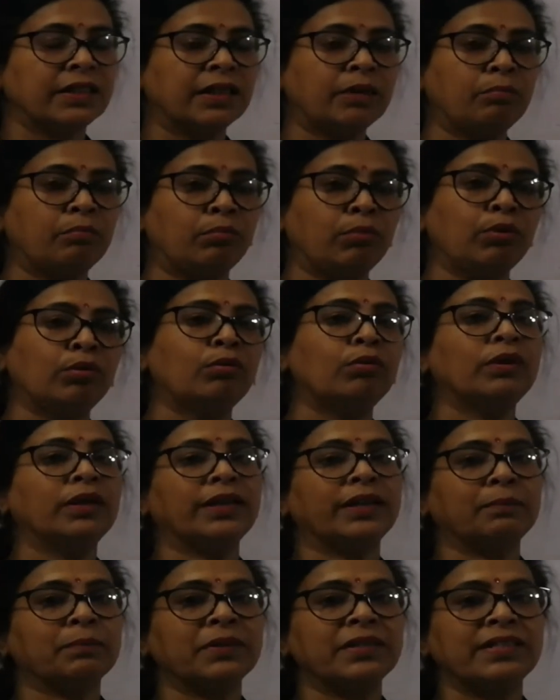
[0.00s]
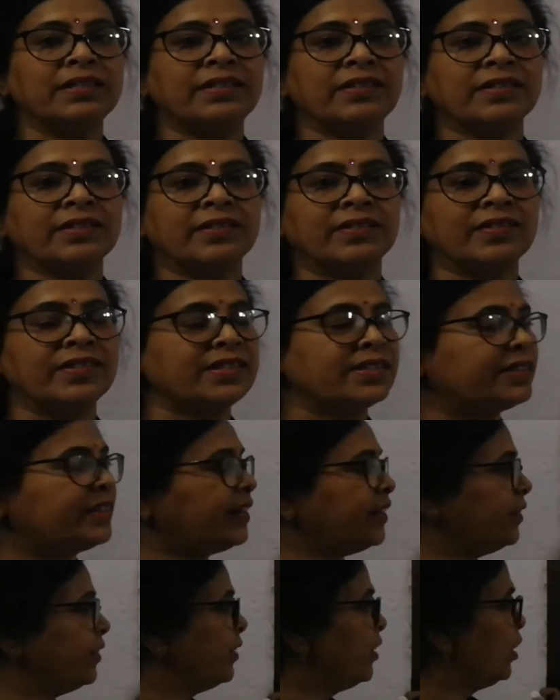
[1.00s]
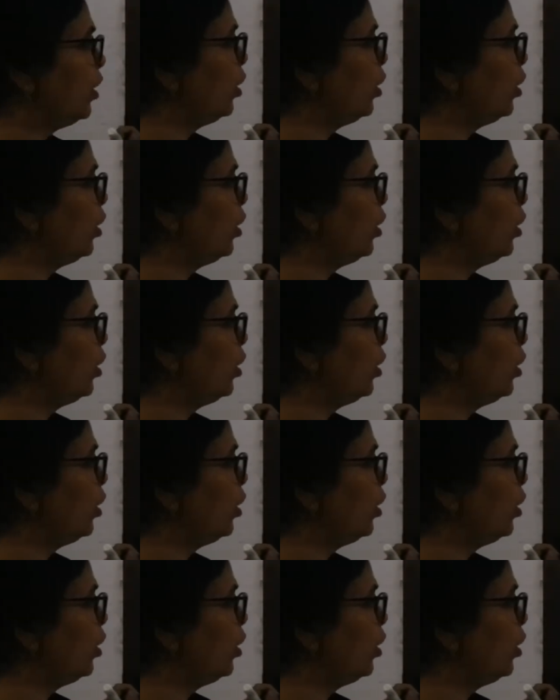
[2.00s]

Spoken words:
the blue litmus turns red.